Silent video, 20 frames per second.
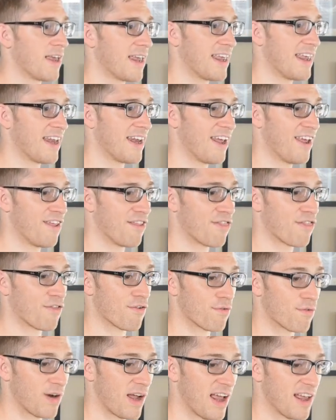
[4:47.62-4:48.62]
get a
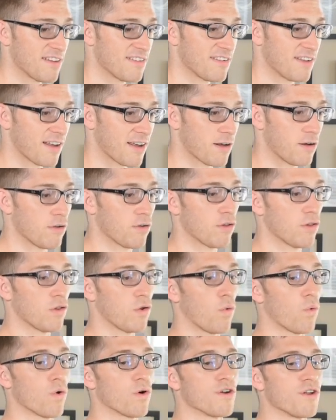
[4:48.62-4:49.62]
thoracic
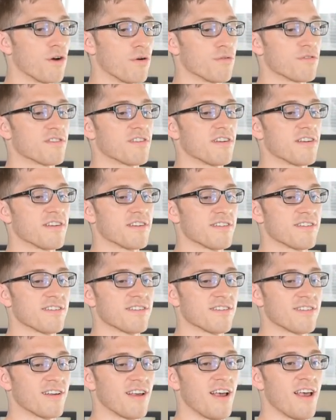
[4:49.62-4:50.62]

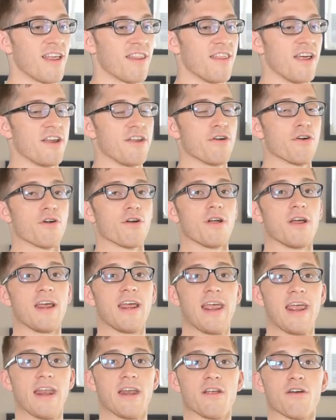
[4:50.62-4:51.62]
lordosis, then you're
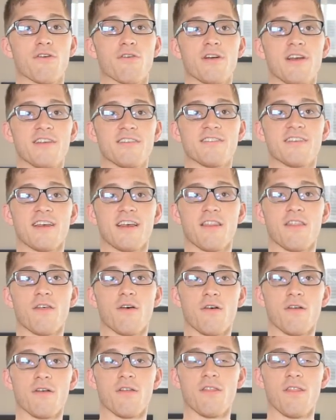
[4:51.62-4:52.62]
increasing
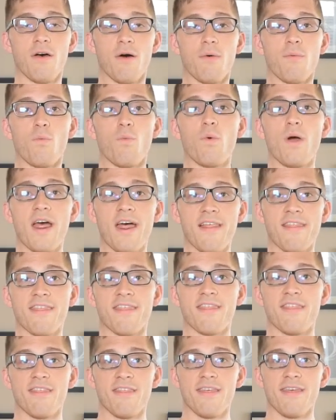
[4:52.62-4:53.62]
the
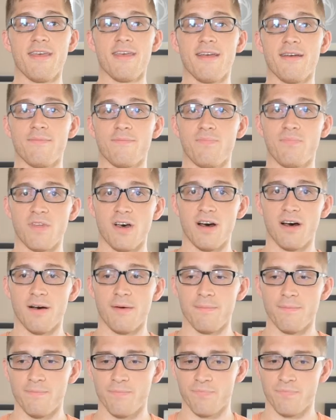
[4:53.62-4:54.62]
width, the
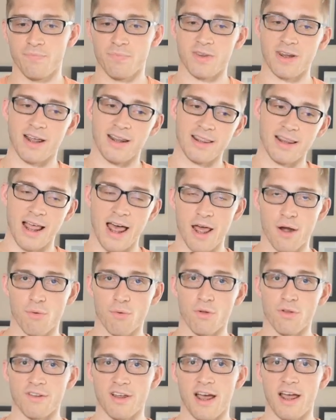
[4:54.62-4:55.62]

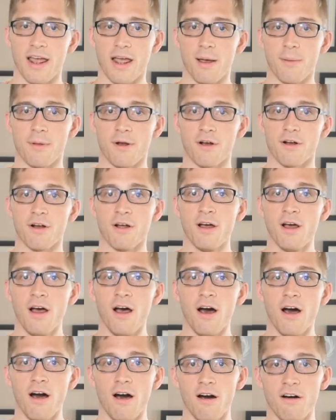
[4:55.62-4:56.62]
lateral diameter
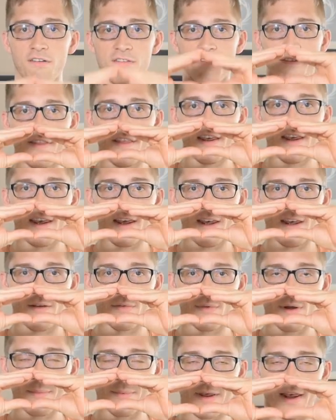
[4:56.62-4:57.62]
of the
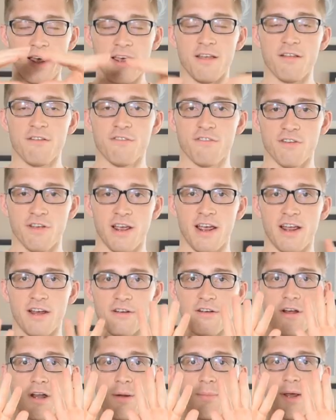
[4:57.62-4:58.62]
rib cage, and
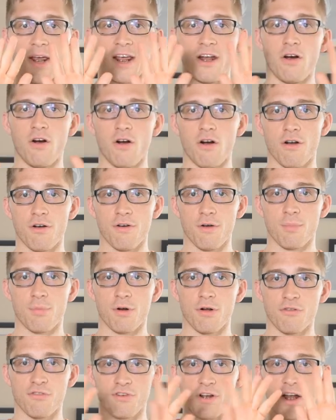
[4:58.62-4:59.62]
you're gonna make it harder to
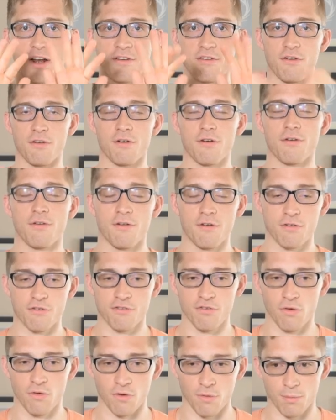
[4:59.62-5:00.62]
protract your
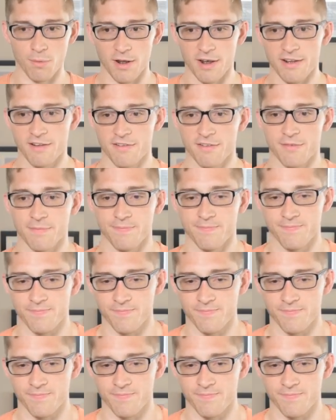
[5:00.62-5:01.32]
shoulder blades.